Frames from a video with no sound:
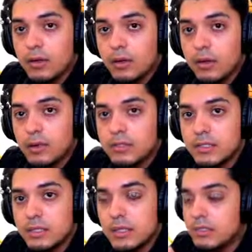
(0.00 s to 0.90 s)
I'll see
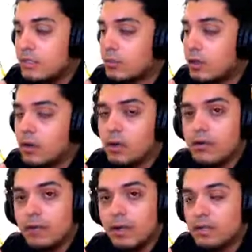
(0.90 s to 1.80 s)
you guys tomorrow if
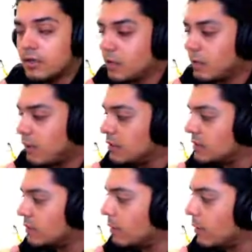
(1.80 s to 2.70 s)
you guys are going to be watching
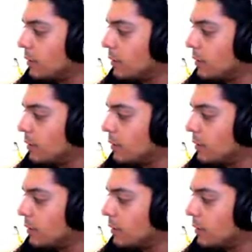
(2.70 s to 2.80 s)
tomorrow.